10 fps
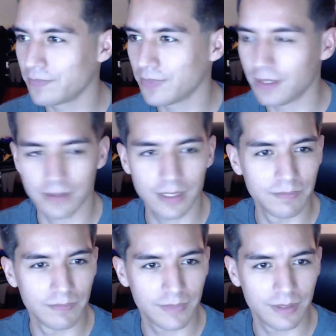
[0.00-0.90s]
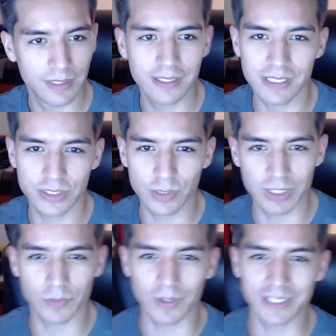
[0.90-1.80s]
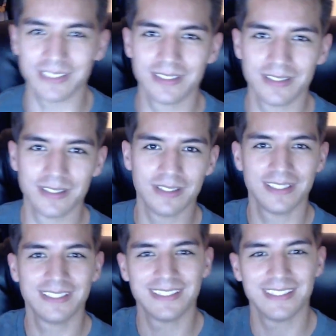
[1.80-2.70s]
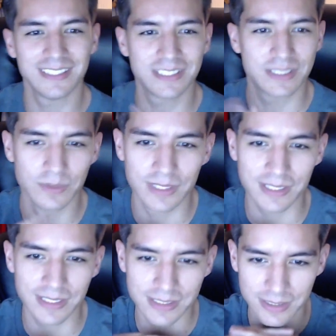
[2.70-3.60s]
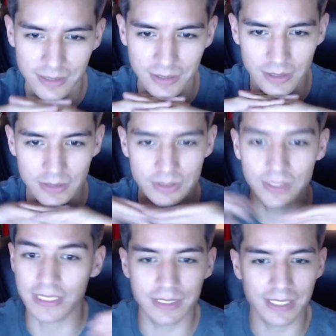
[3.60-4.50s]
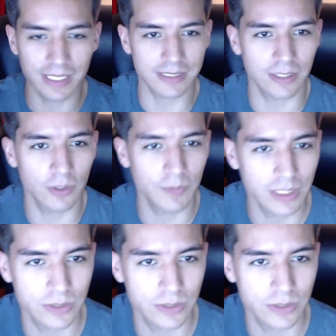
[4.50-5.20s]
Yeah, thank you guys so much for watching. Let's do this. So that's it, guys. I hope you guys enjoyed